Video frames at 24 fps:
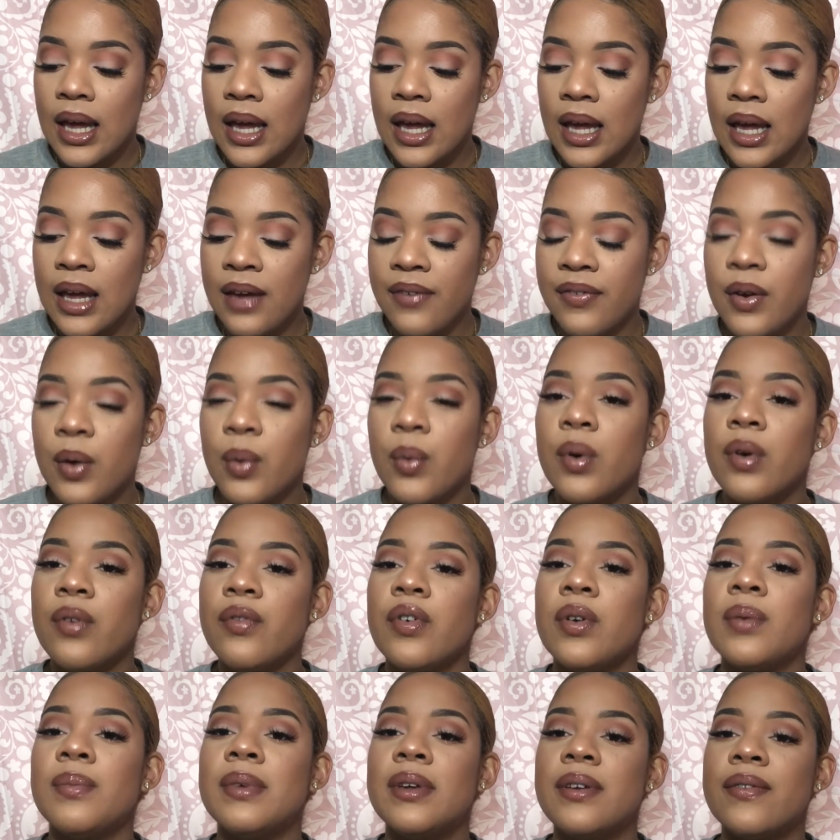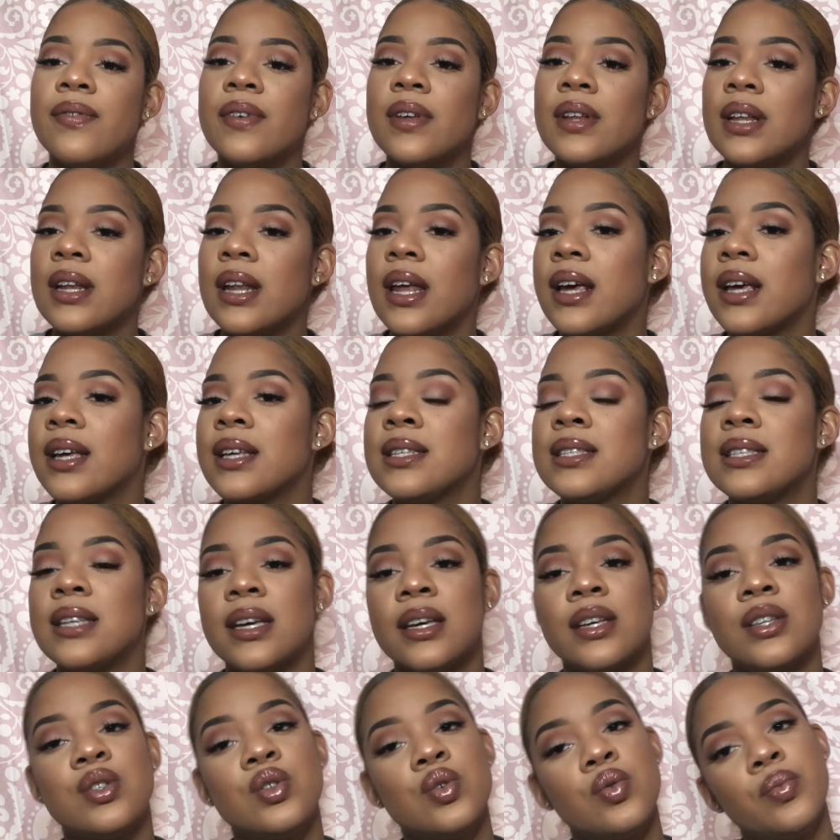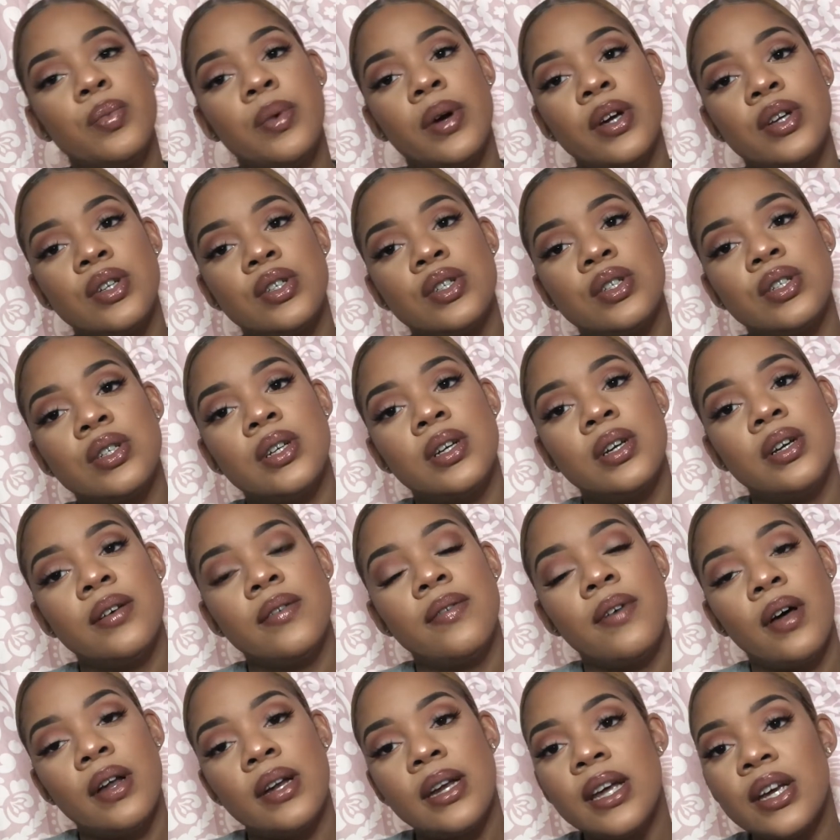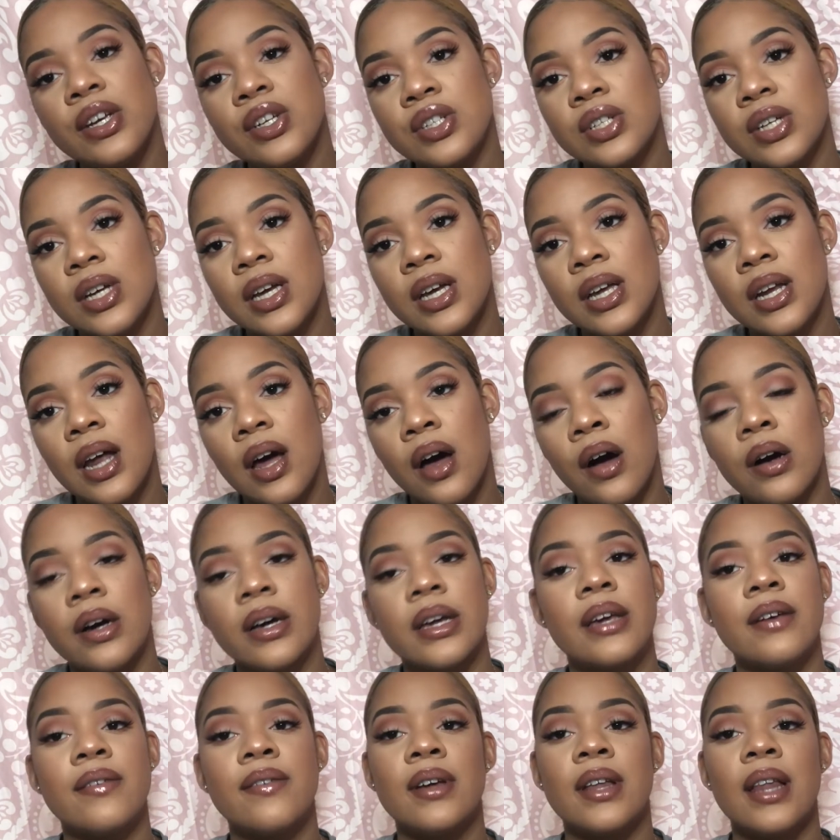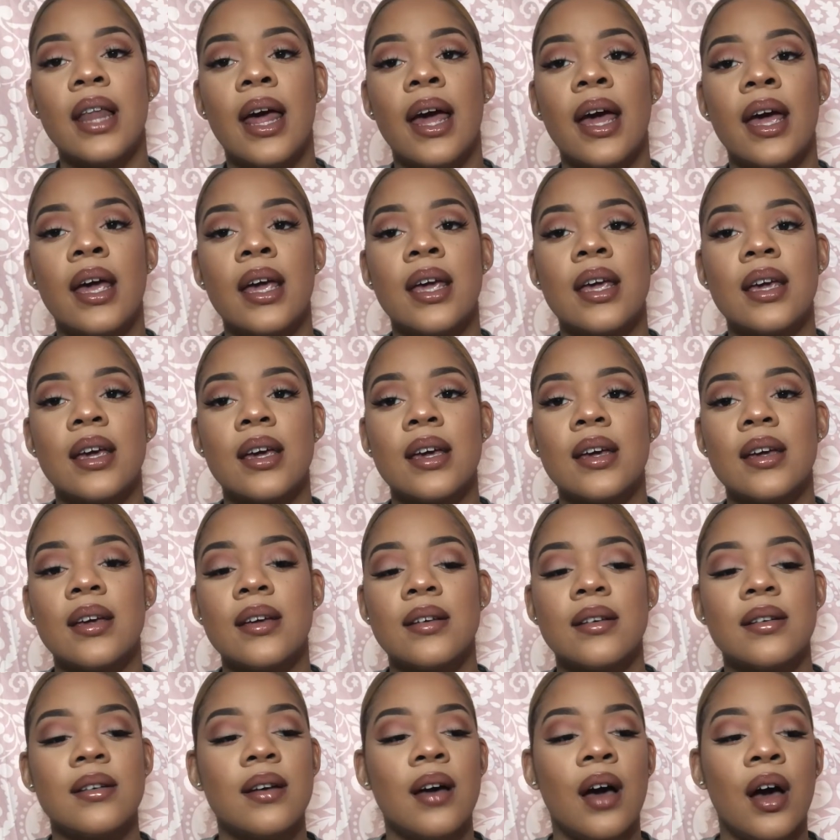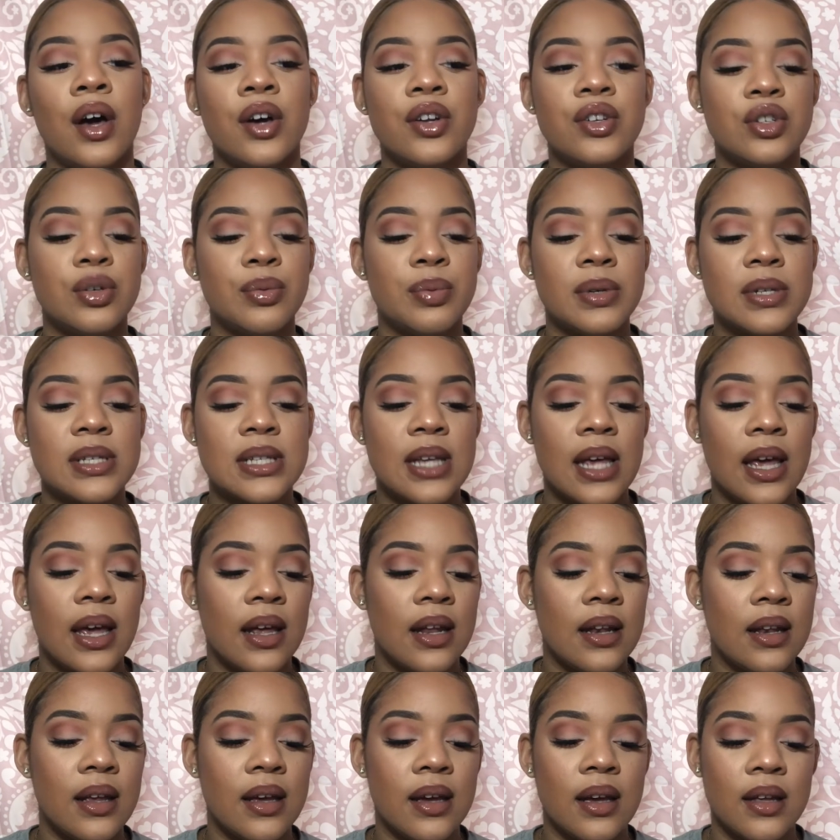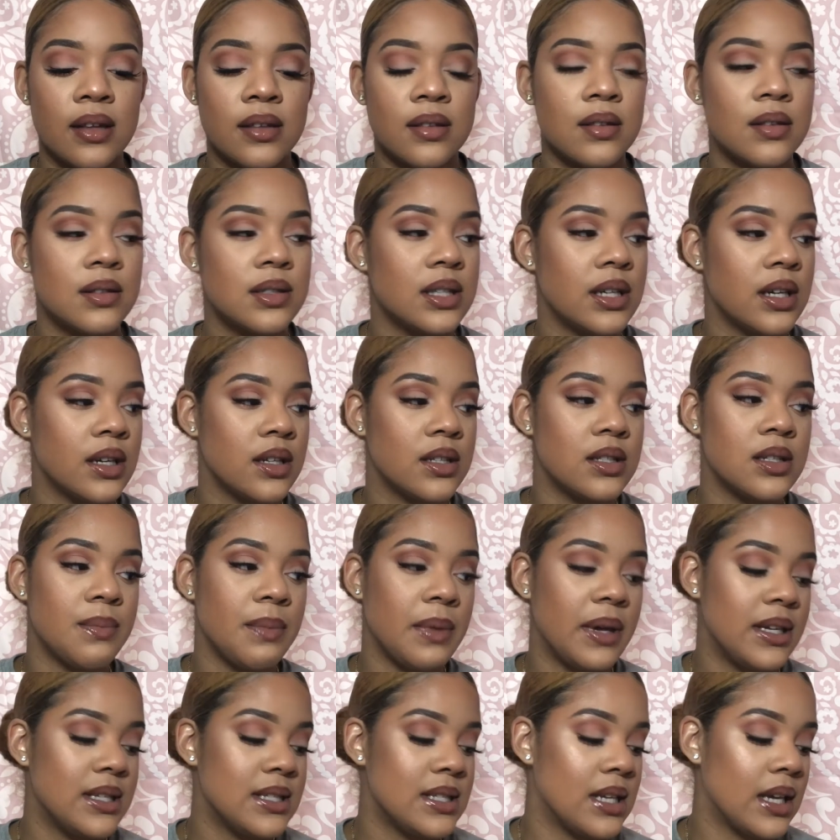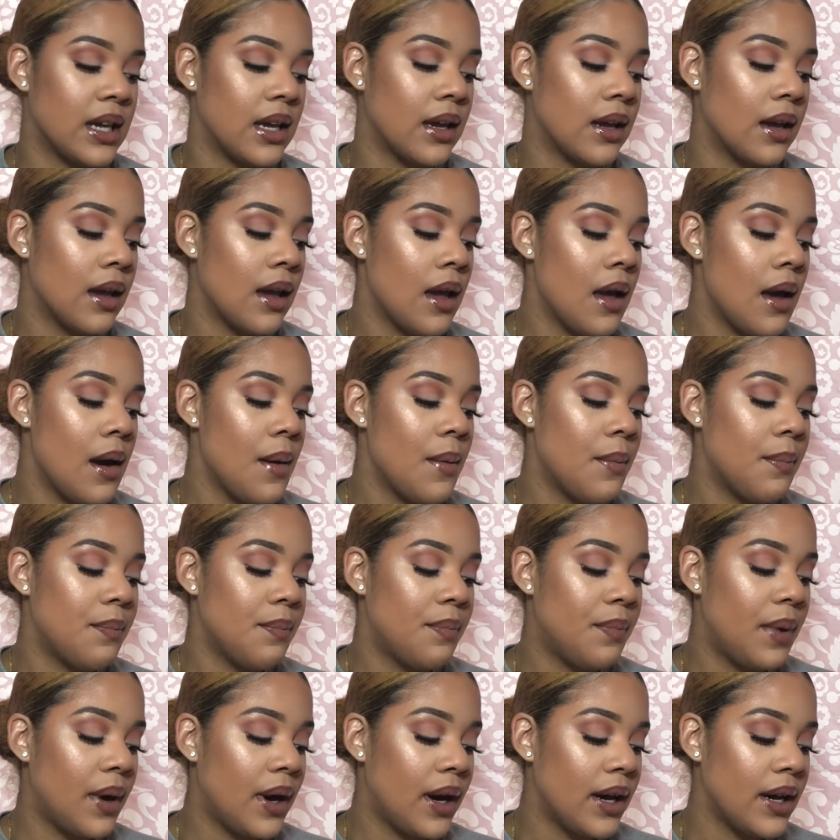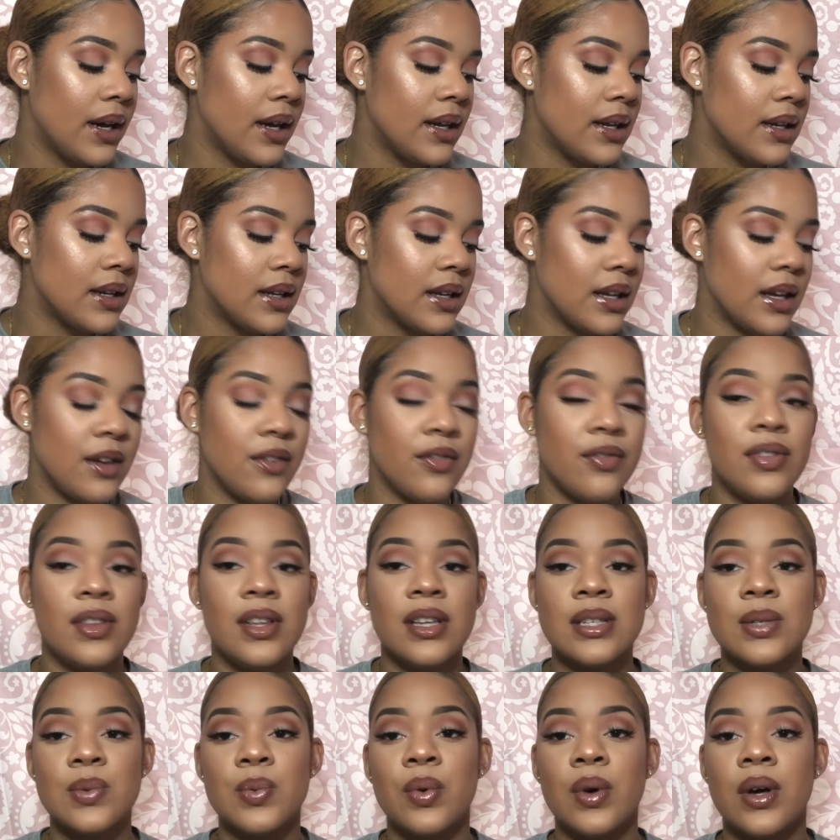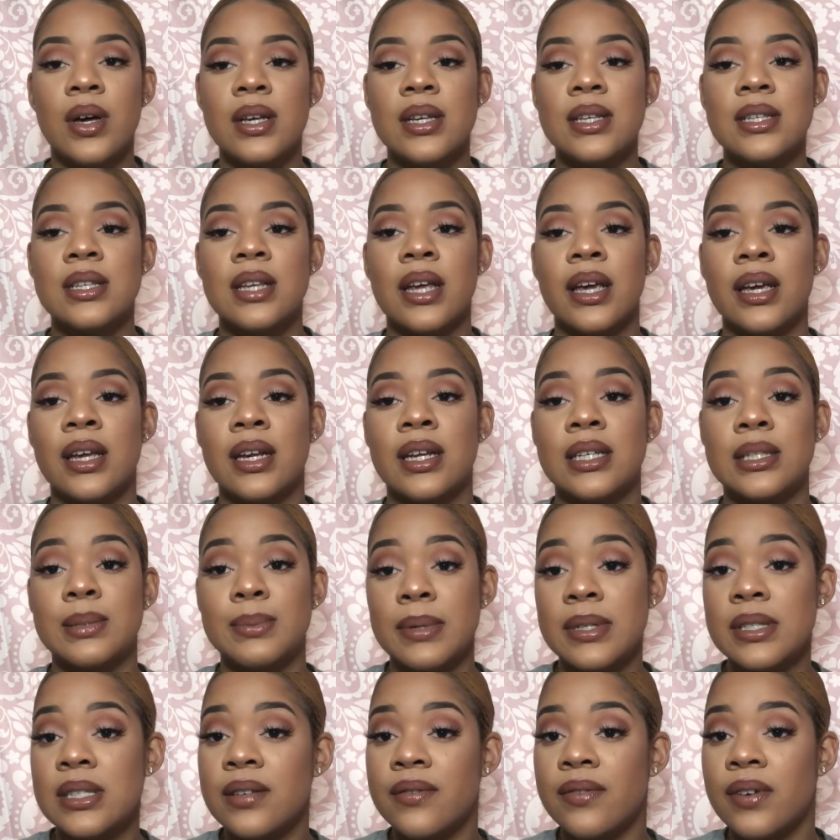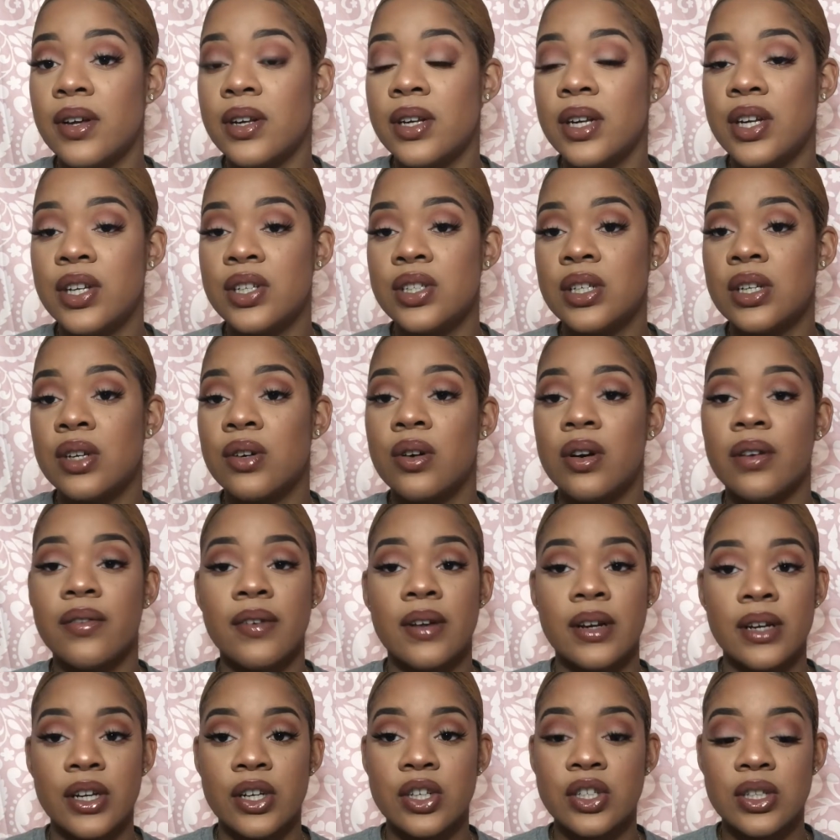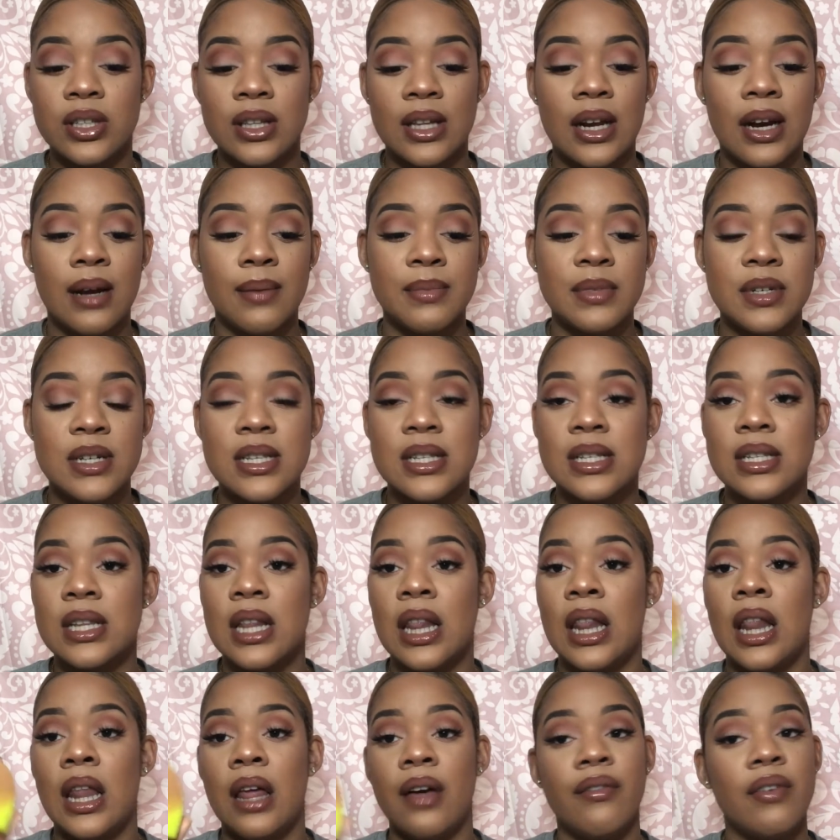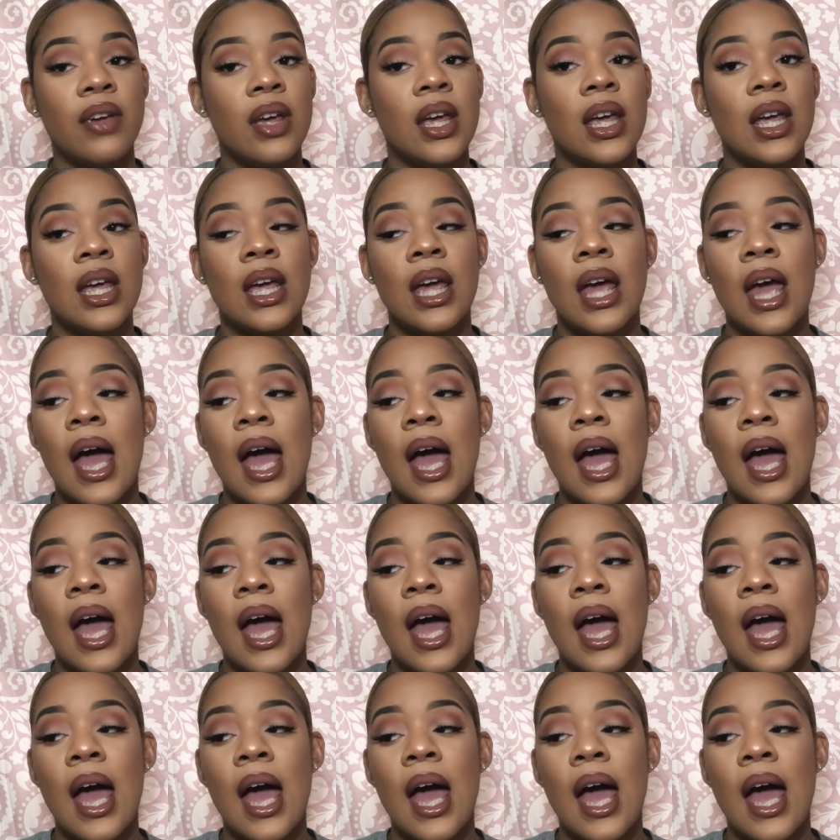If it weren't for me feeling like it's taking too much foundation, I'll give it like 100%. Like, I'd say it's amazing. But if this was like an expensive foundation or a foundation that I'm just loving,